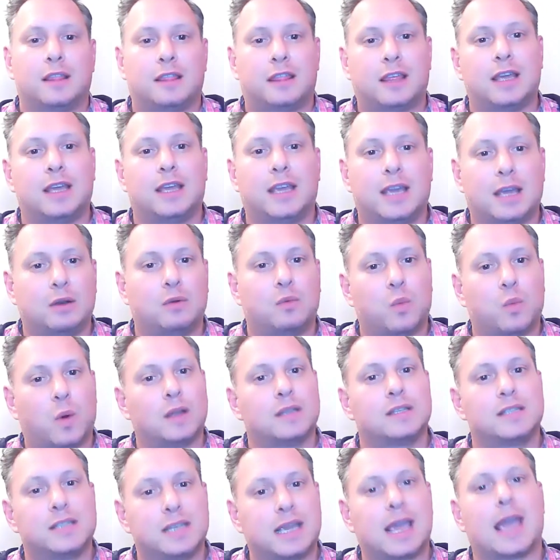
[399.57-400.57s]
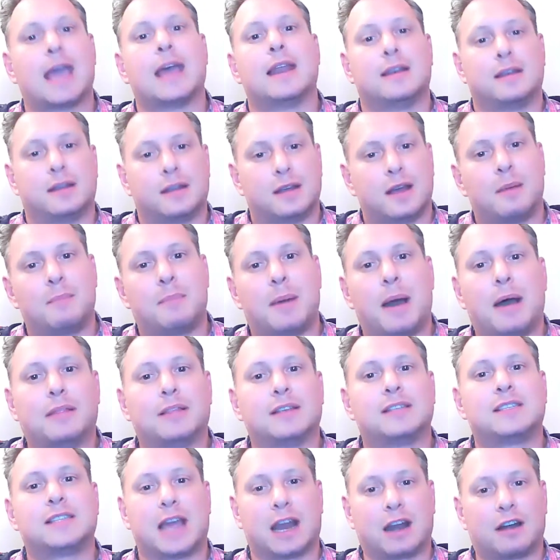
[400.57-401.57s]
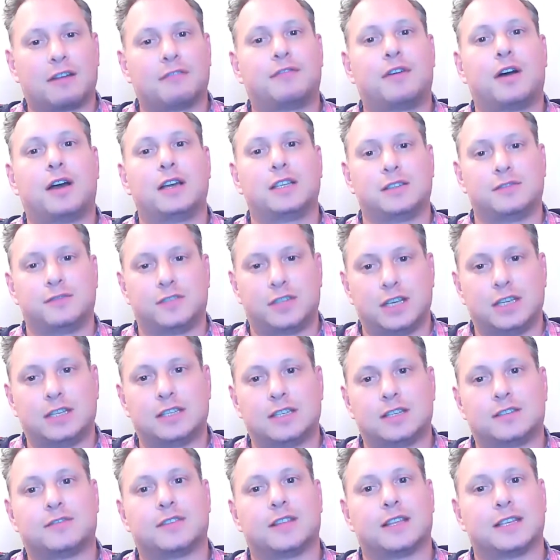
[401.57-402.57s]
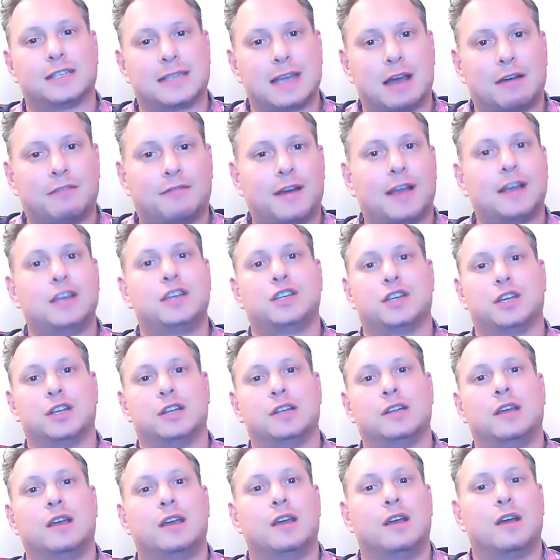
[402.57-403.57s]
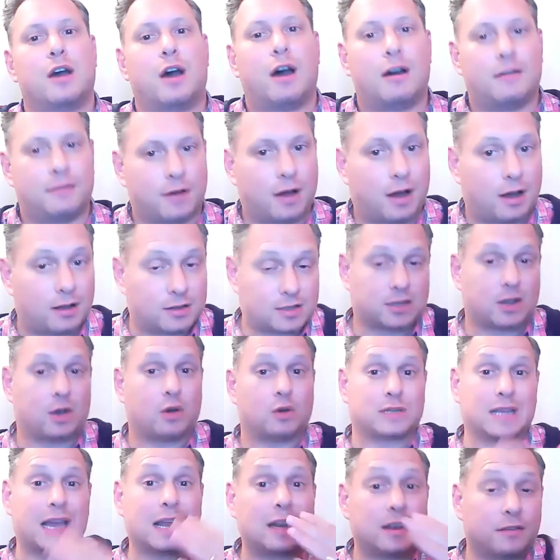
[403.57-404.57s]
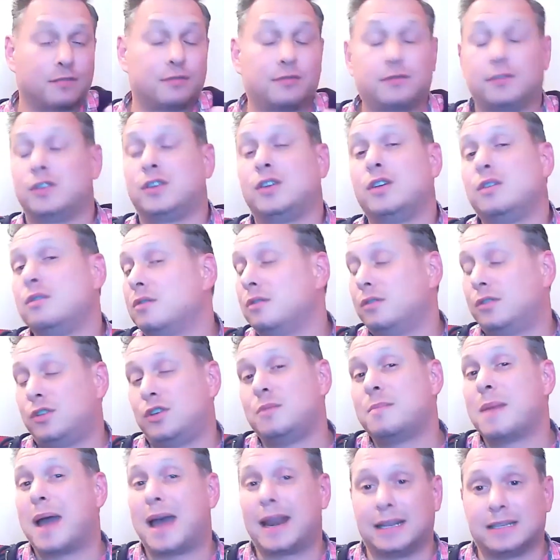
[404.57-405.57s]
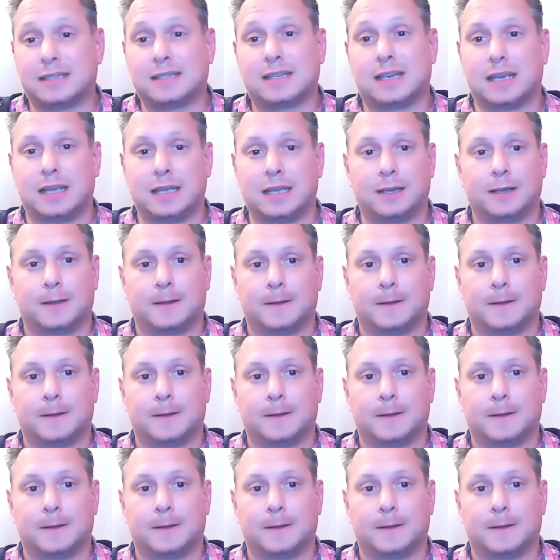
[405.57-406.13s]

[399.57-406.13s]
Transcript: thinking once again about the sacrifice of Jesus for the salvation of our souls and of humanity.